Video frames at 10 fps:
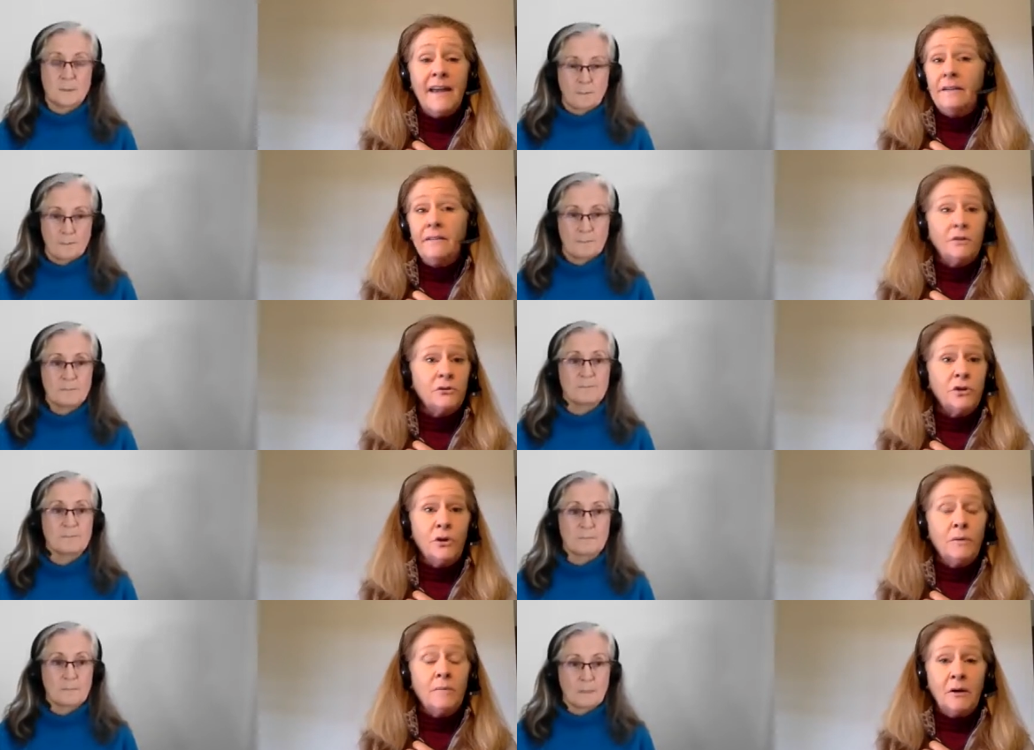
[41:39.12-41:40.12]
Speaker 1: That there's
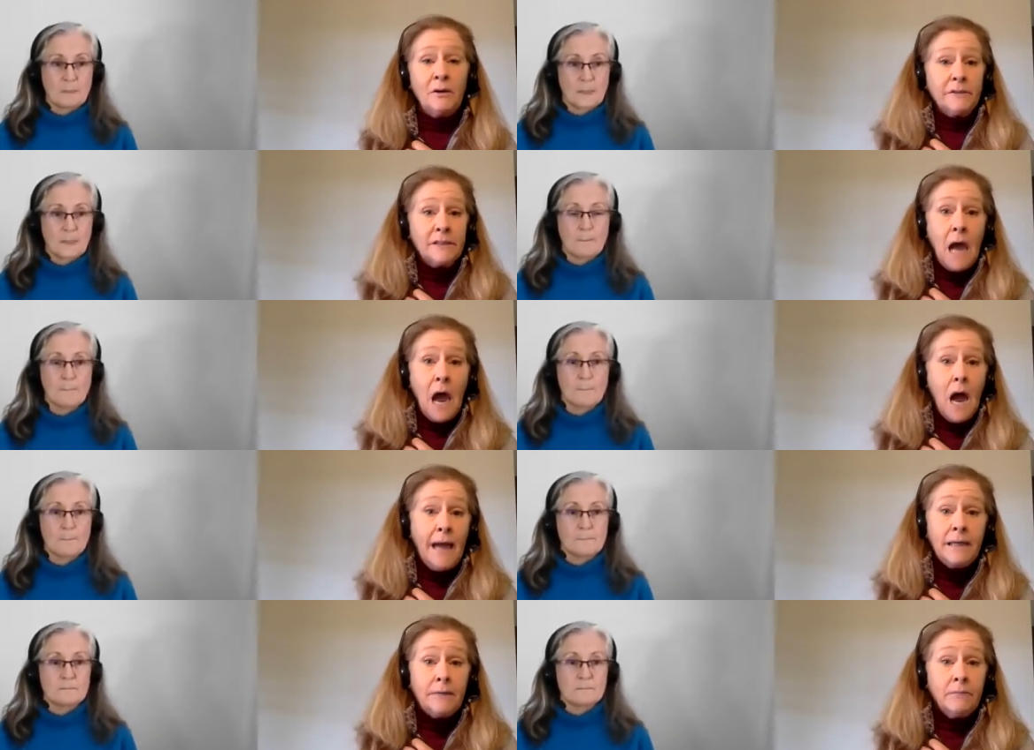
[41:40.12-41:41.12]
no amount of
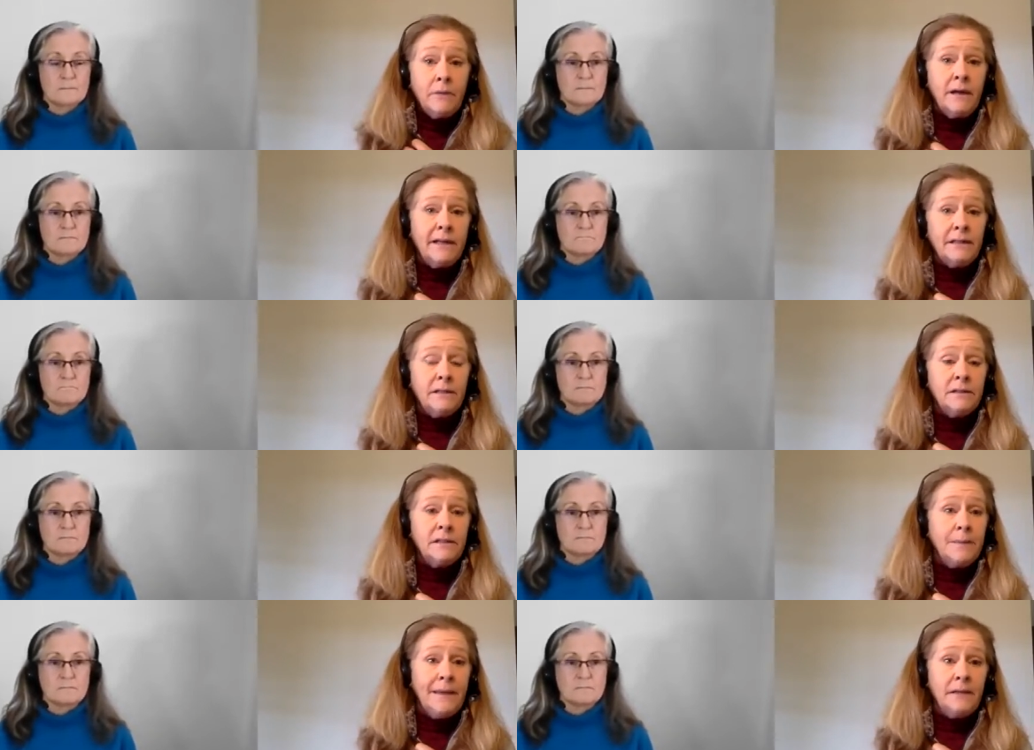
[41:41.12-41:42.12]
time I need to
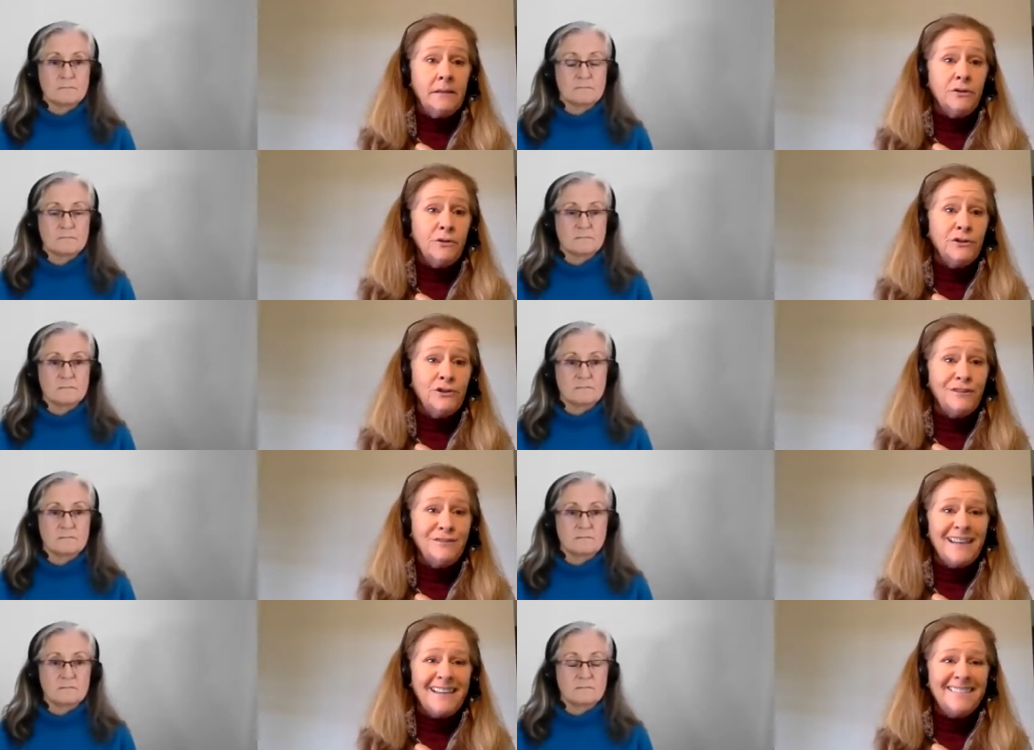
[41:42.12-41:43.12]
spend to achieve
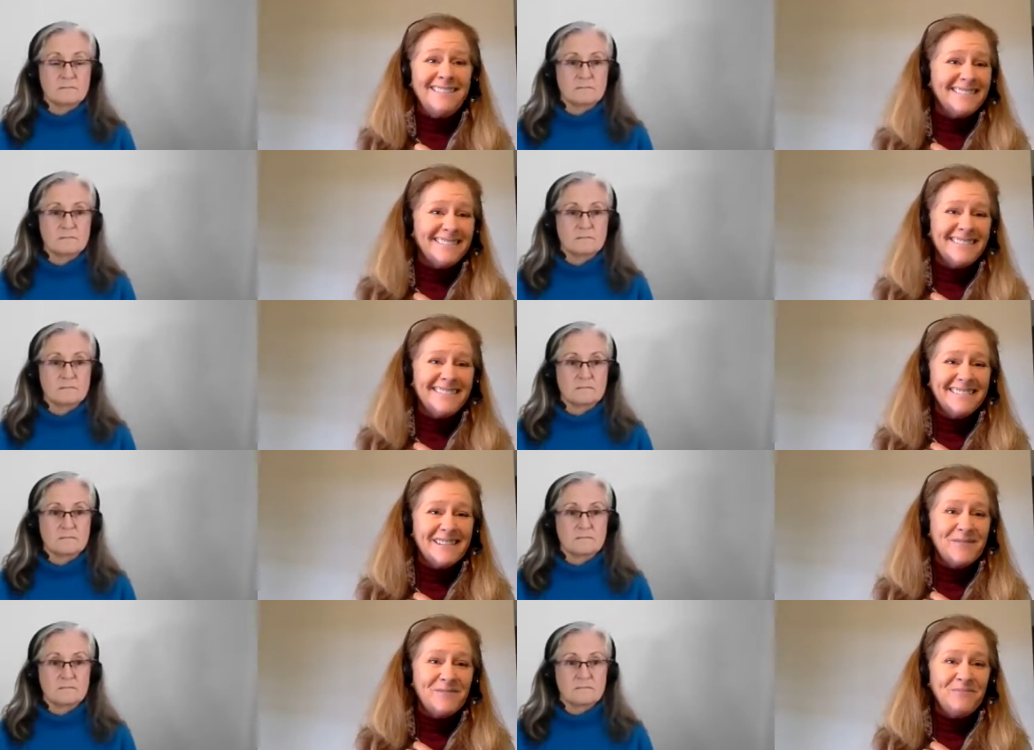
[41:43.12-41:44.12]
that.
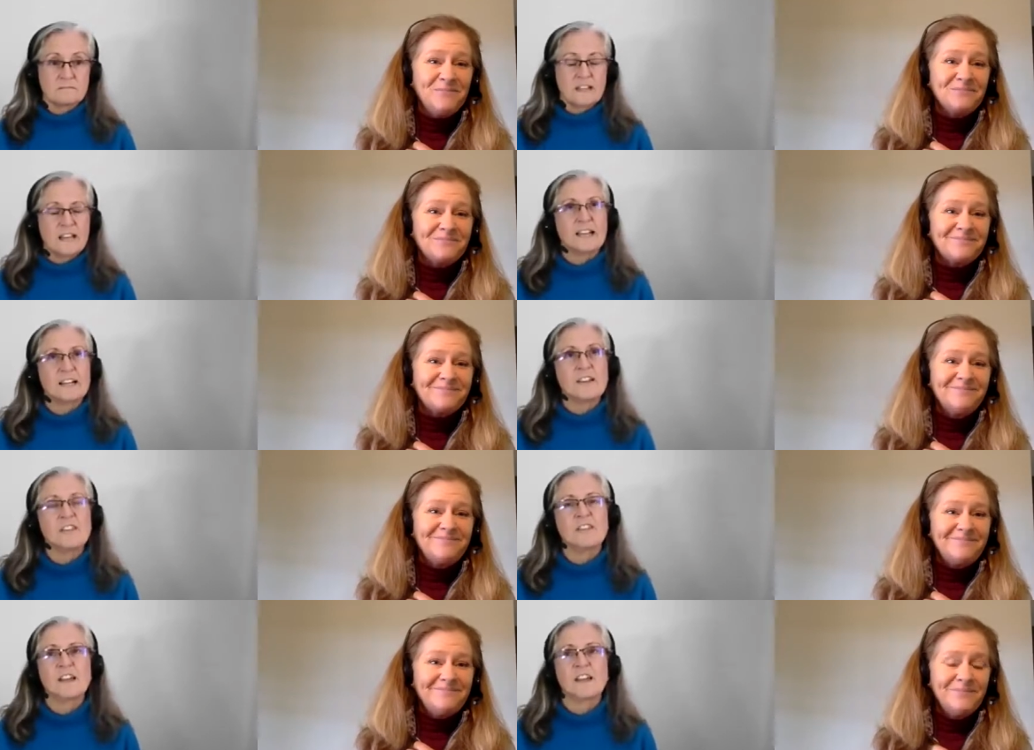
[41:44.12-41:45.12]
And I
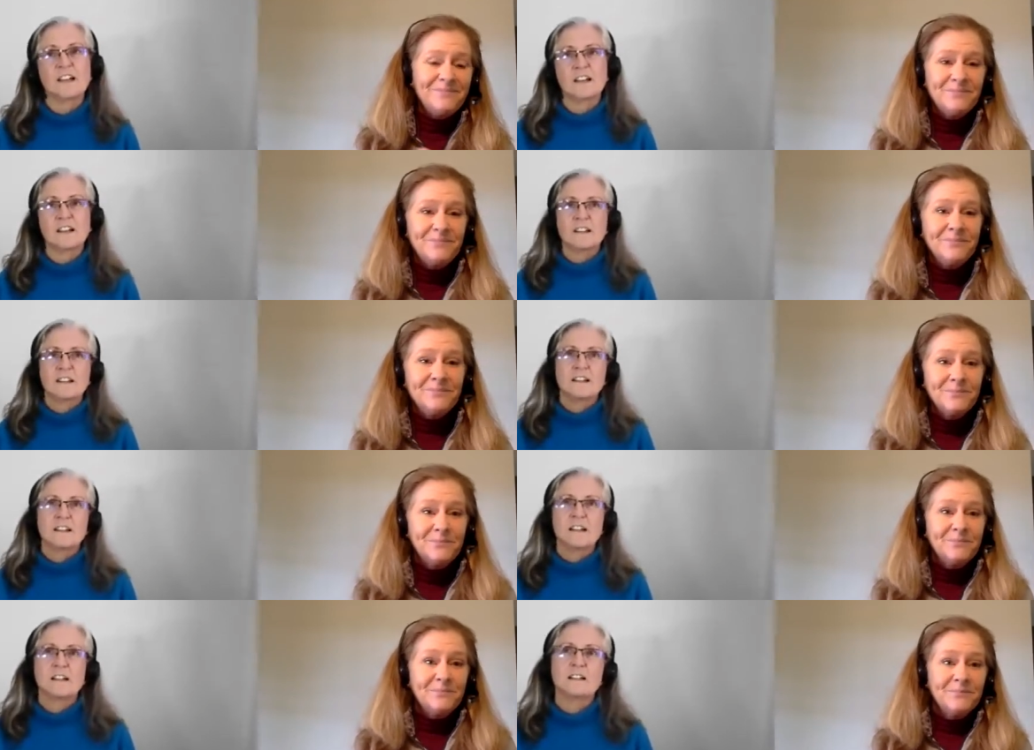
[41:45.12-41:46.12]
Speaker 2: think
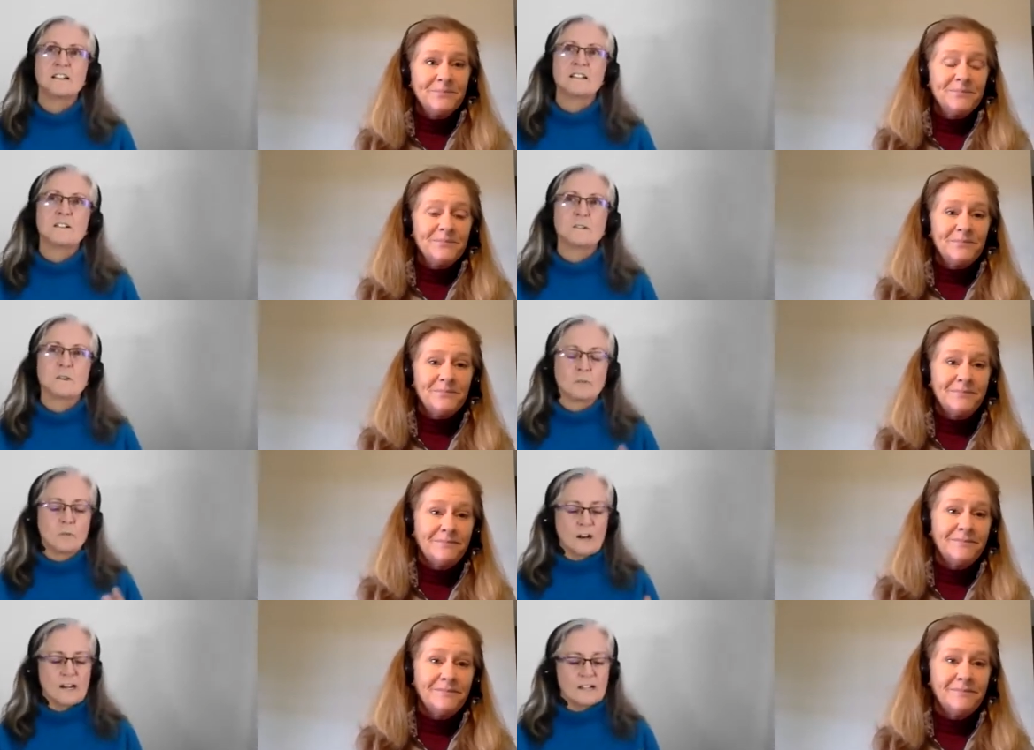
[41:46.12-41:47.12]

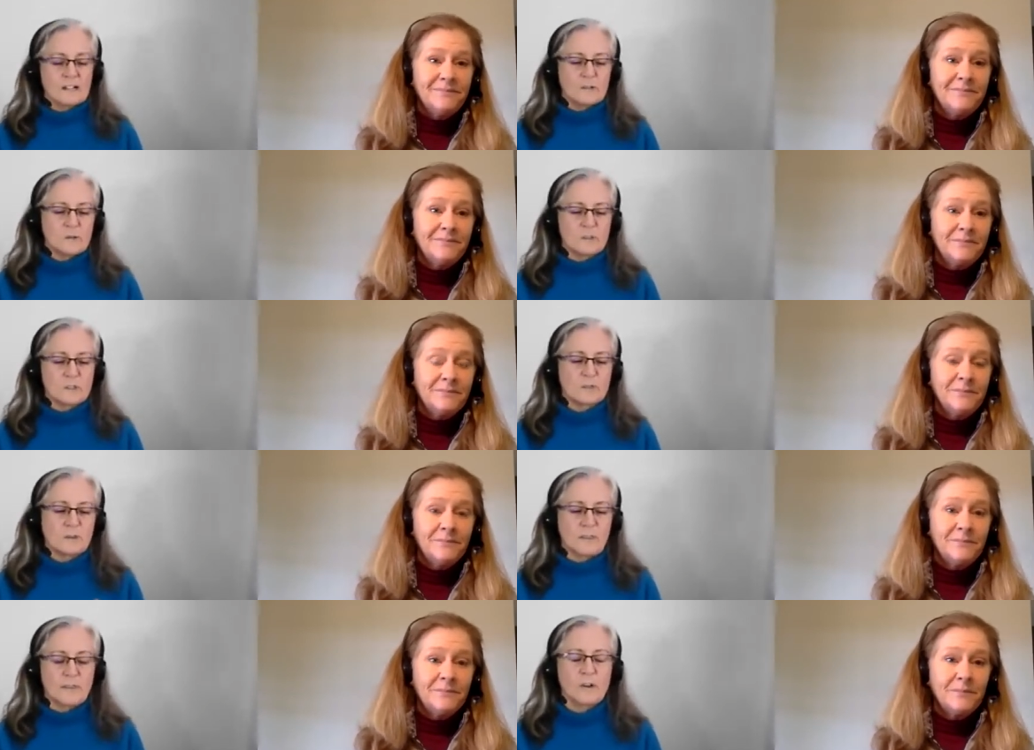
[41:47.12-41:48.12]
riding a horse
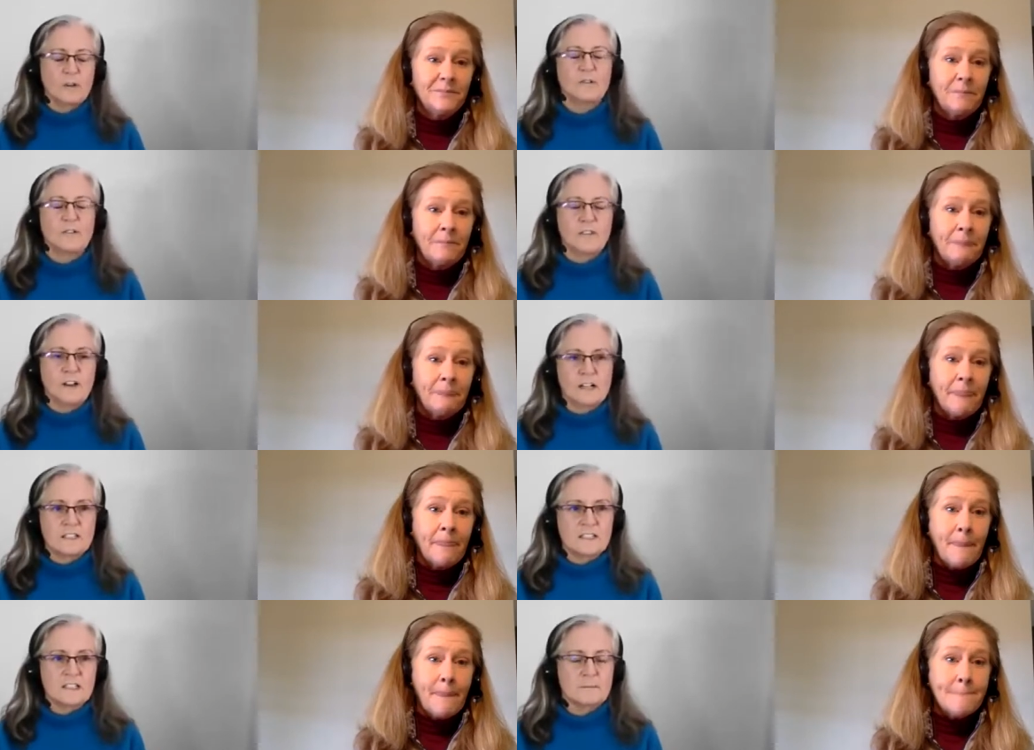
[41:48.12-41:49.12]
with those
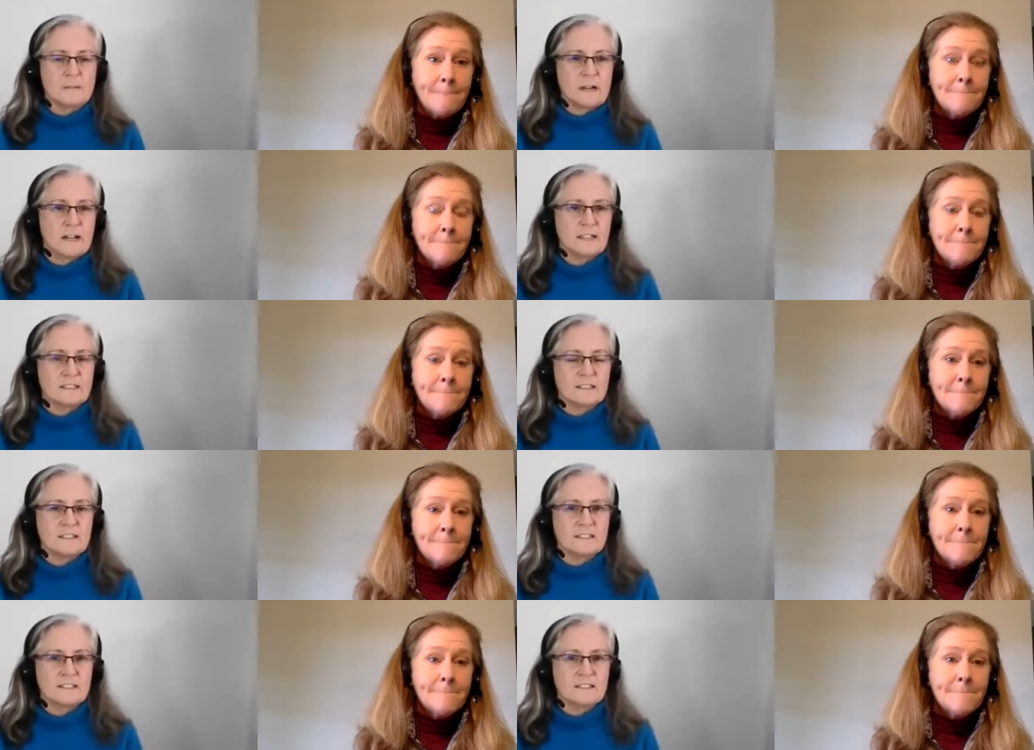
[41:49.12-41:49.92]
thoughts in mind